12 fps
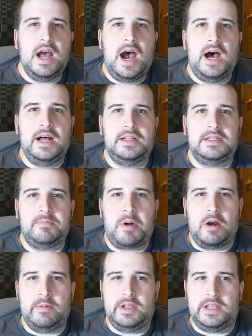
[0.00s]

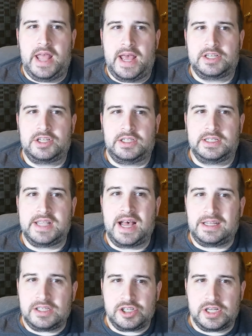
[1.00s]
Department of National
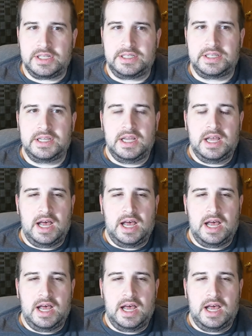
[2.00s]
Intelligence,